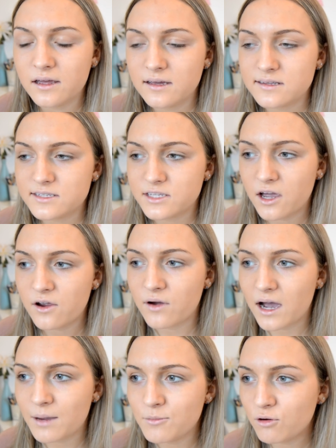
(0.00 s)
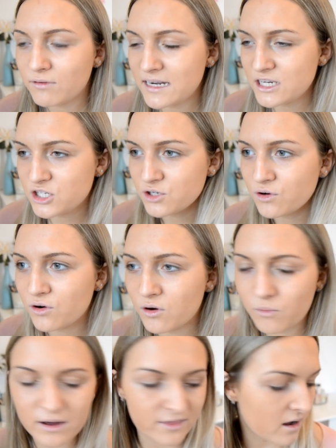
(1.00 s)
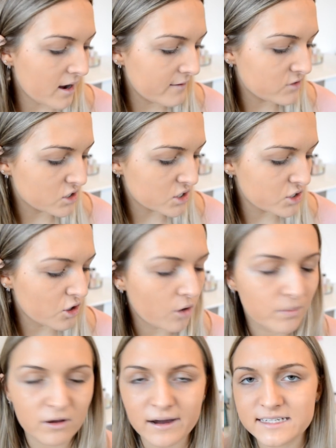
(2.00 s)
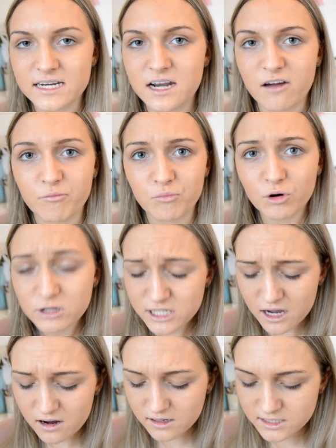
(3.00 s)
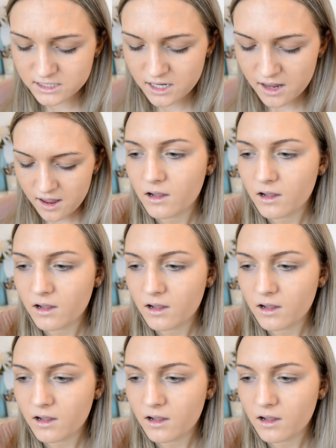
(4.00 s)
So I'm not really sure whether I've just not applied enough product.